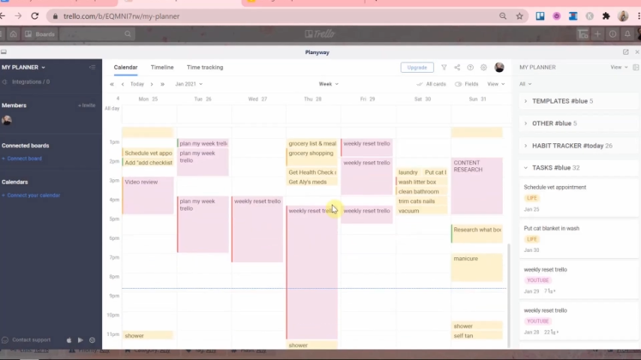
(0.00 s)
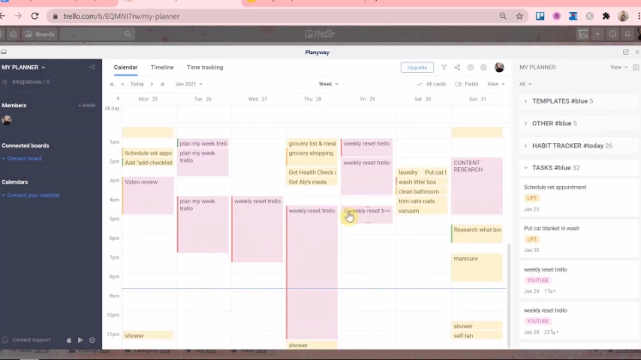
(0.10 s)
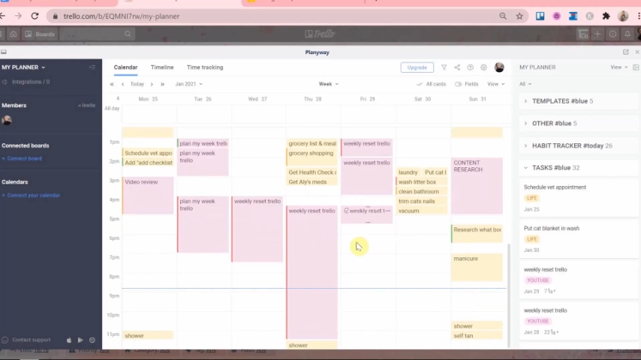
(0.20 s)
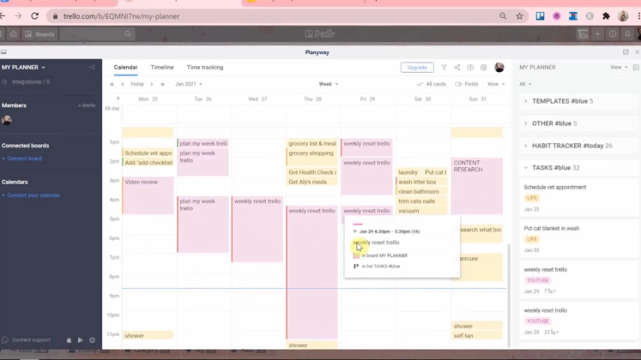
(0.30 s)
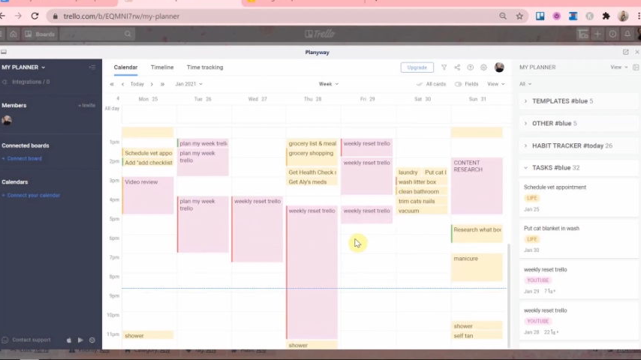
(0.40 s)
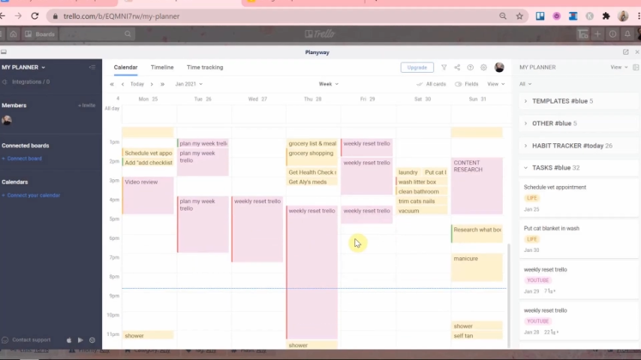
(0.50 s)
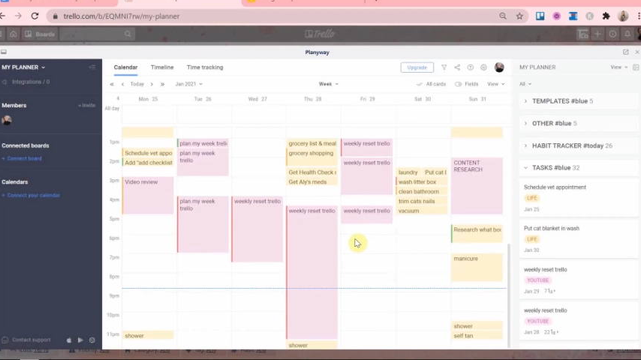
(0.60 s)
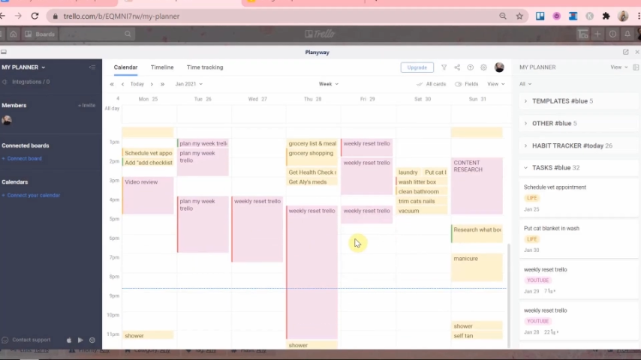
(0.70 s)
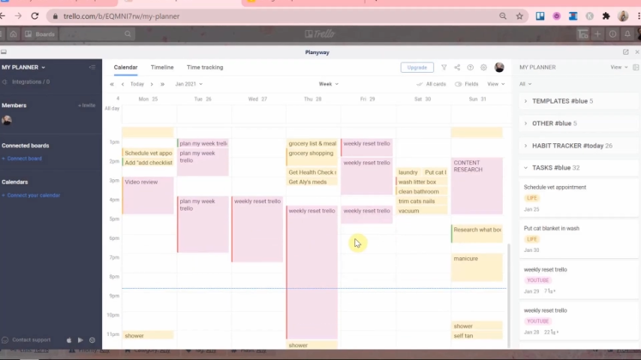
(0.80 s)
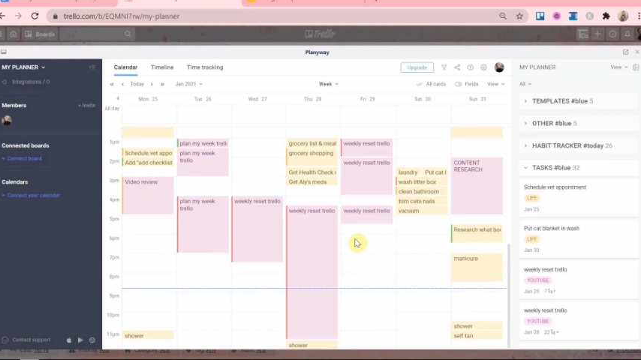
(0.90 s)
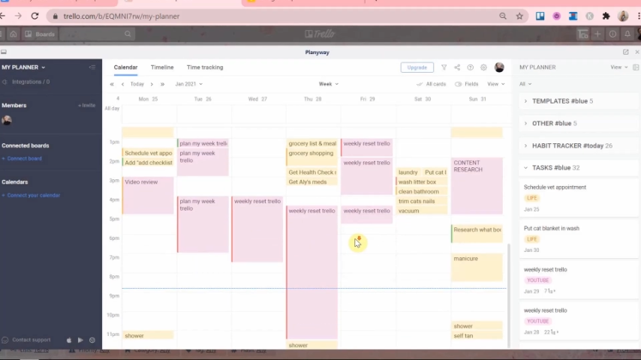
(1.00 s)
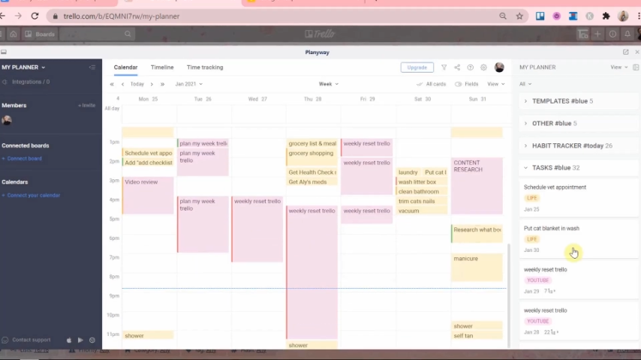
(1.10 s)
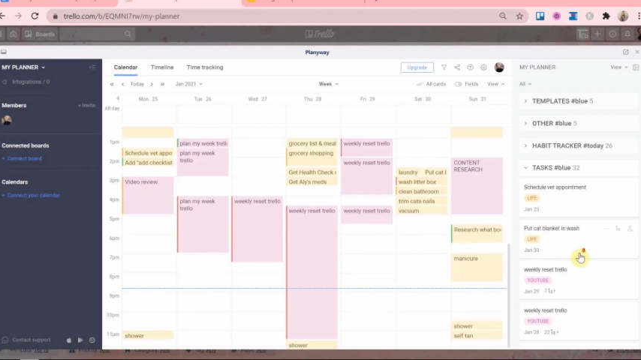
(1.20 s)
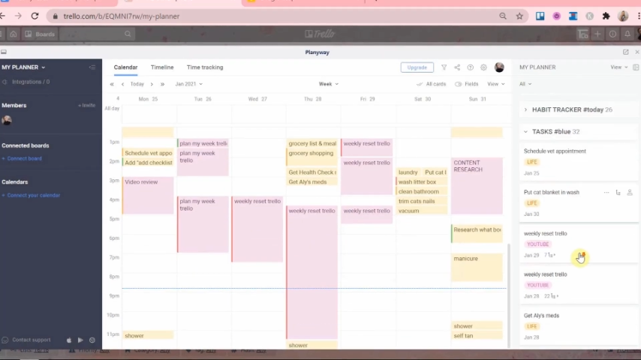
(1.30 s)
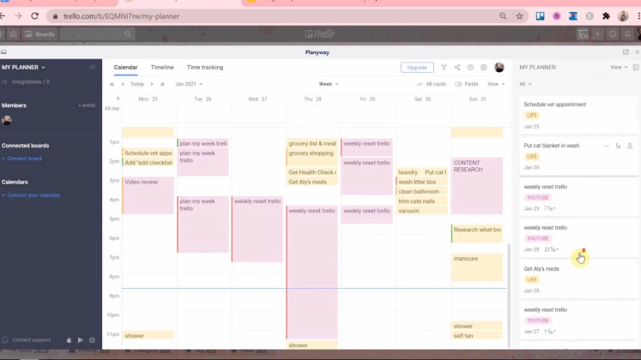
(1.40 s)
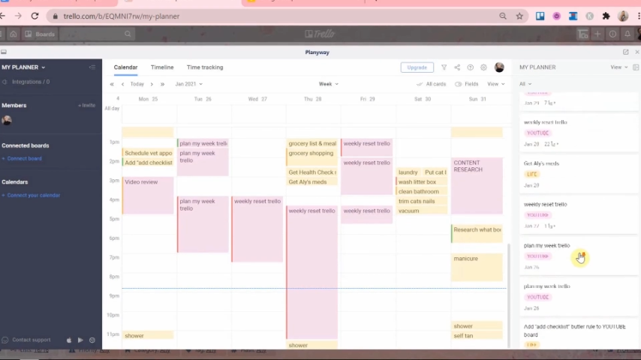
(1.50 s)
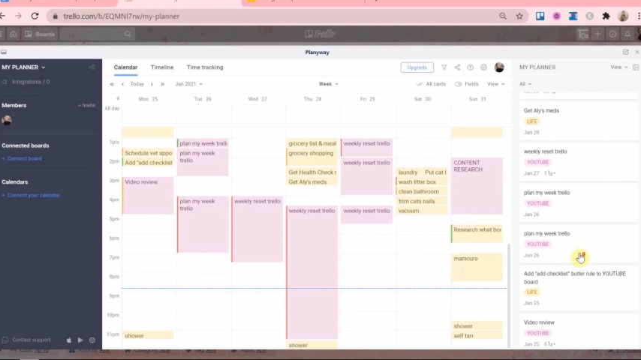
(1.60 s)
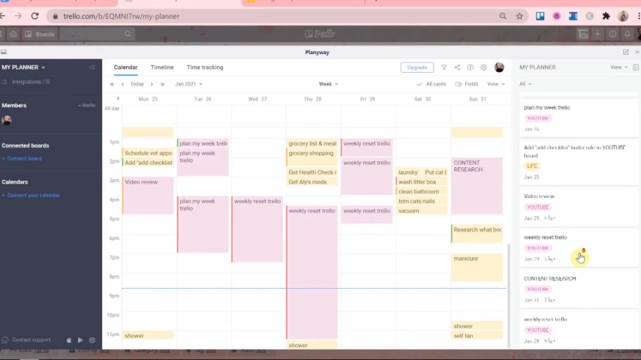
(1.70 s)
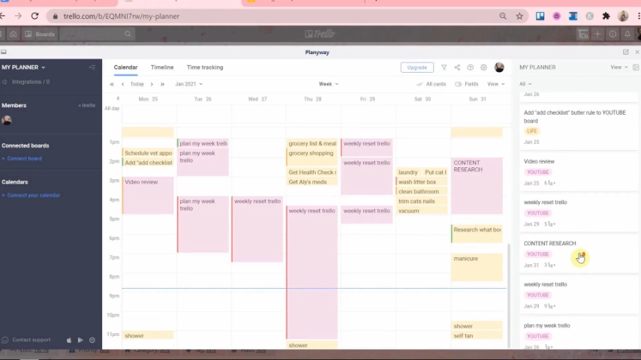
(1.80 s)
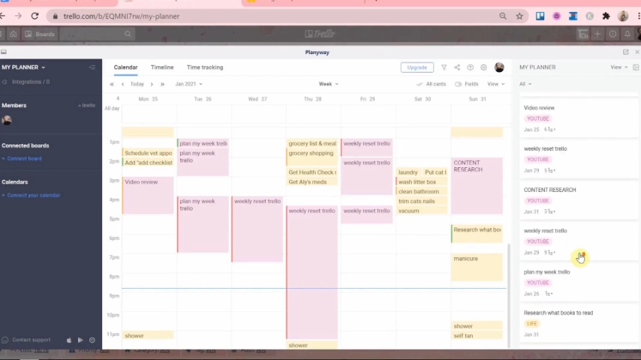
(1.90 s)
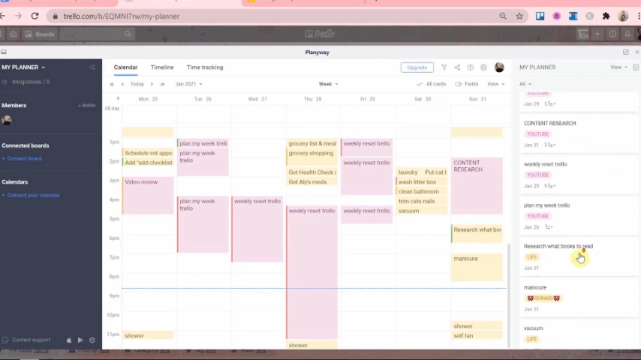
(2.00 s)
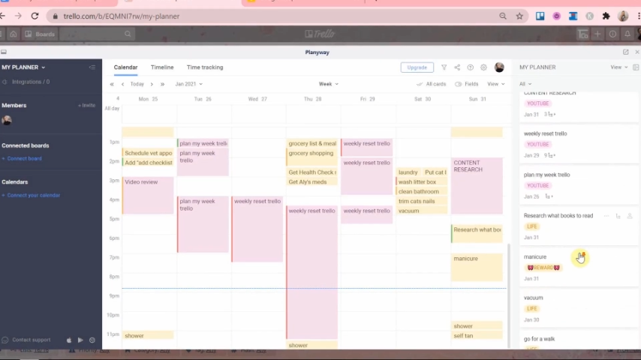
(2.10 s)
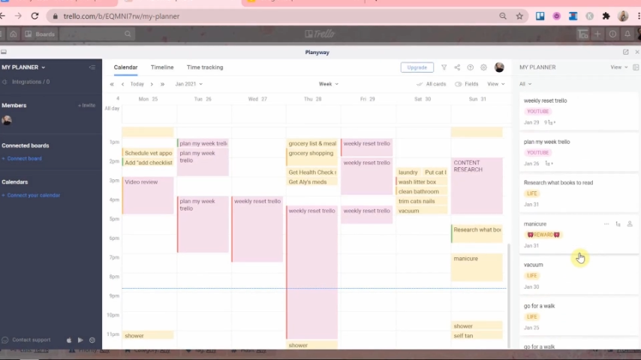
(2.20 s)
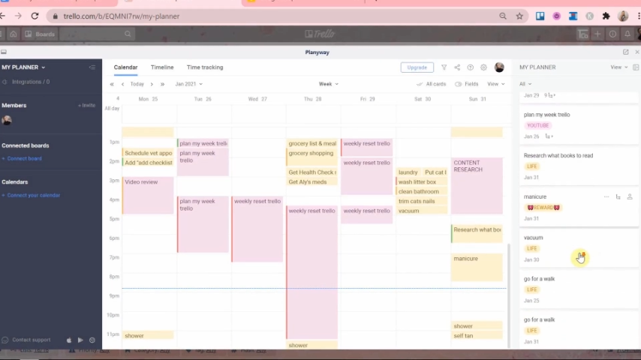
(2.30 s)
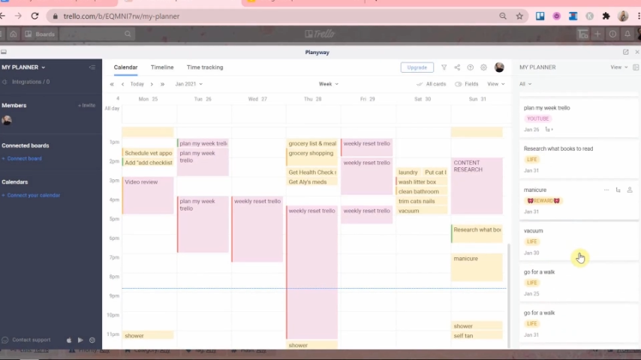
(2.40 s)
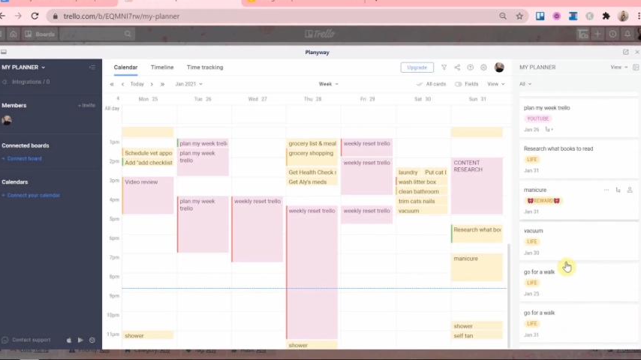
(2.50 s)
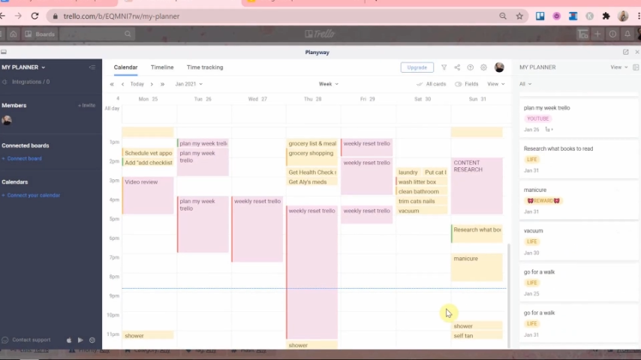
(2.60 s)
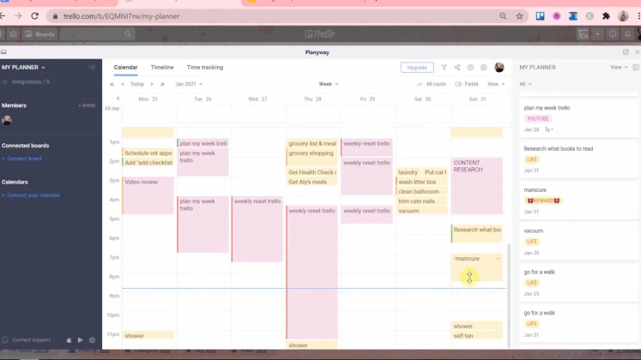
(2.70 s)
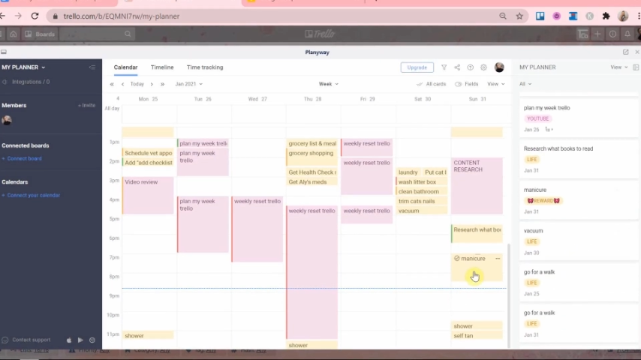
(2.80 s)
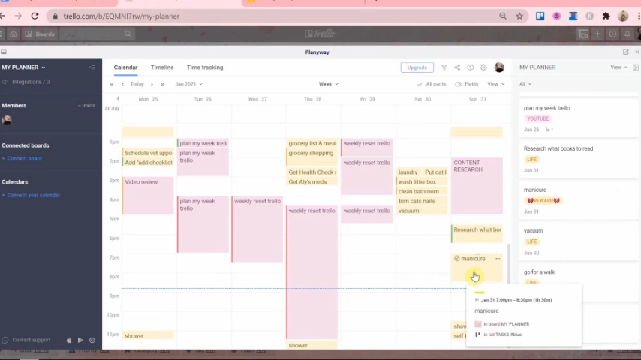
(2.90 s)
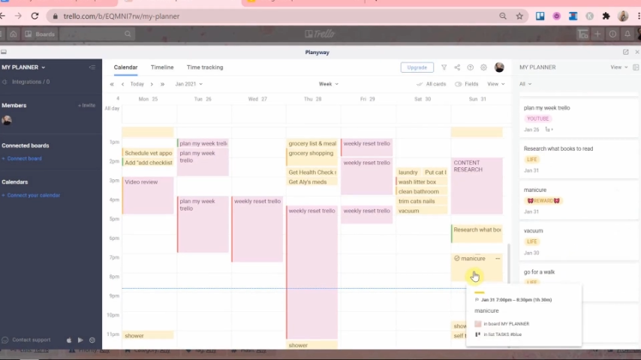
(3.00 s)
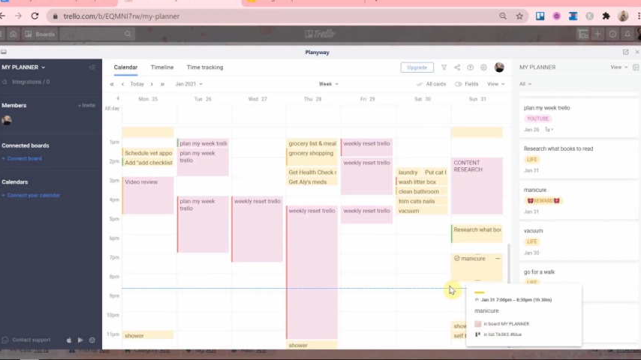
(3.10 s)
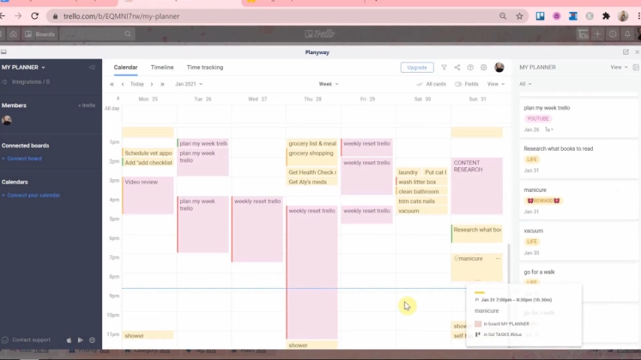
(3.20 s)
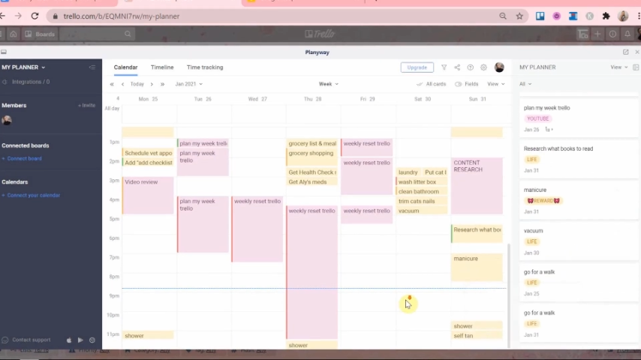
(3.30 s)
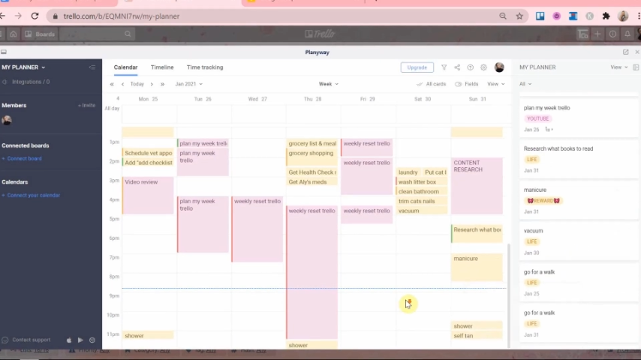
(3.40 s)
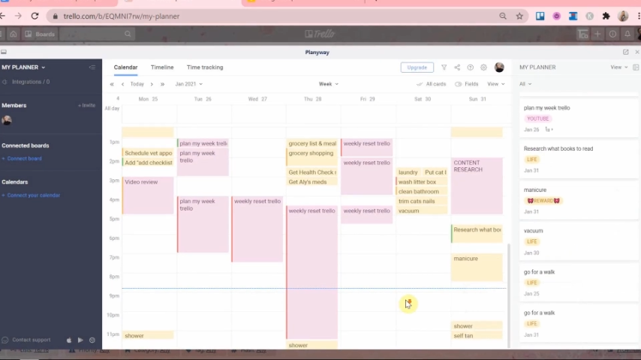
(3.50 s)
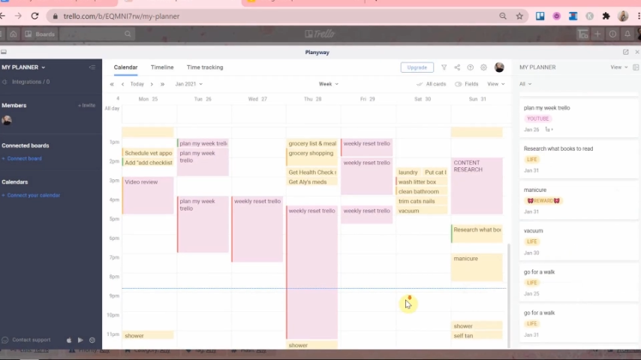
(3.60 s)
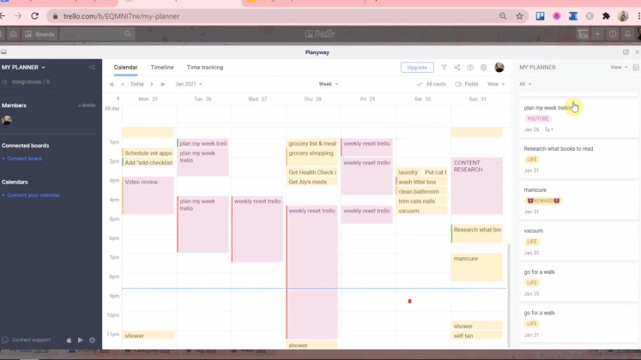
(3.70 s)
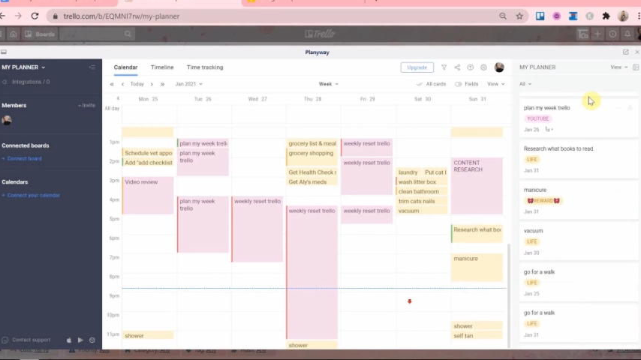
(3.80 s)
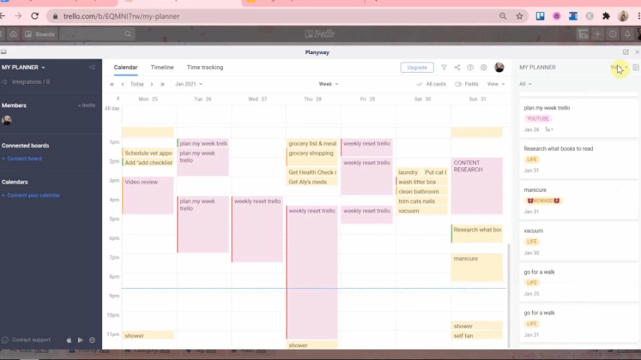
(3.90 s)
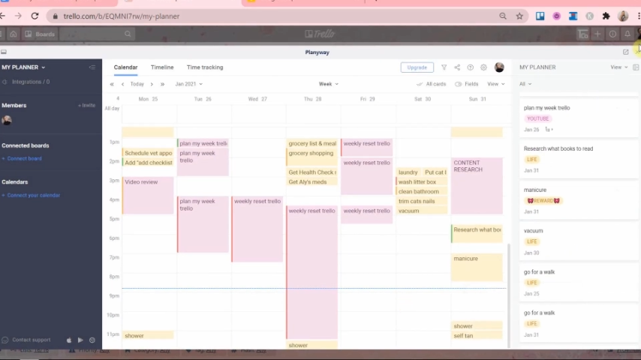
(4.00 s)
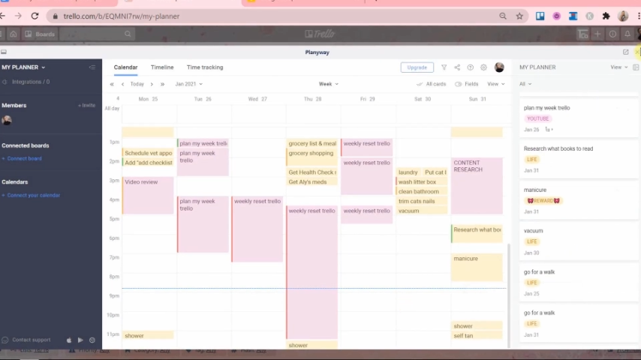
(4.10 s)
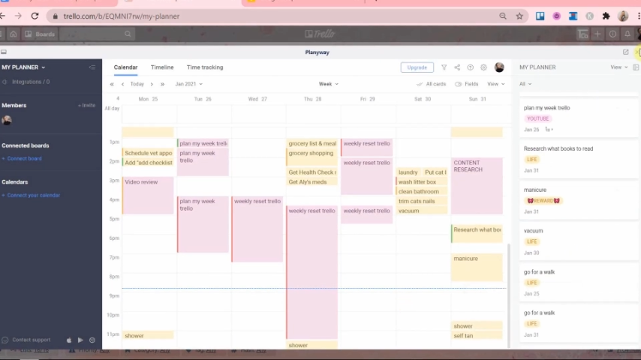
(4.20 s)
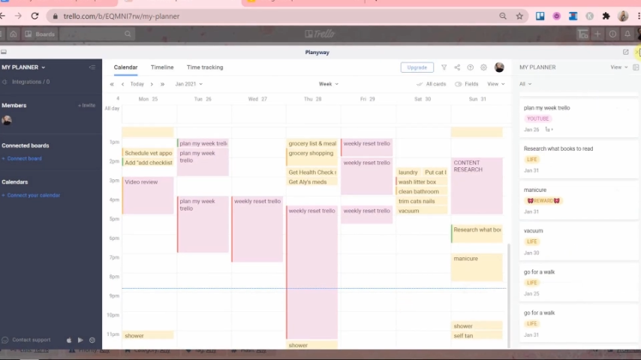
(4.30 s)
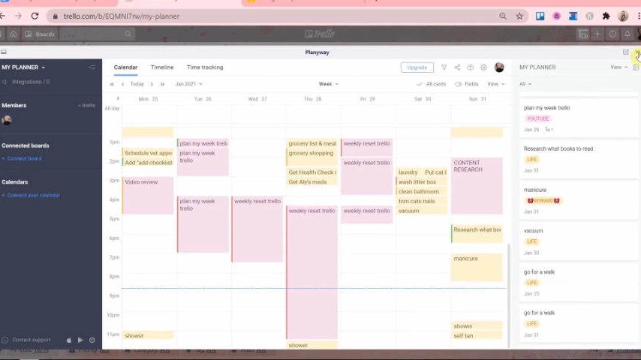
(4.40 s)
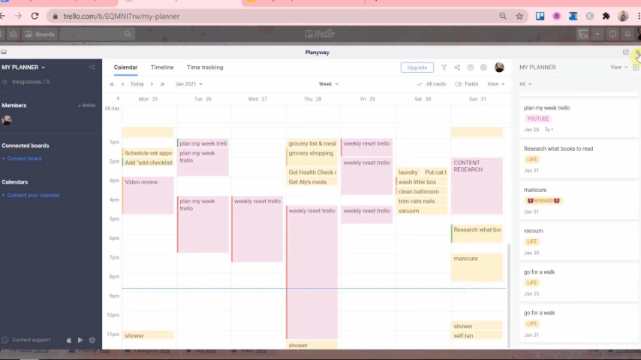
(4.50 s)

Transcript: Nobody's mouth can be seen.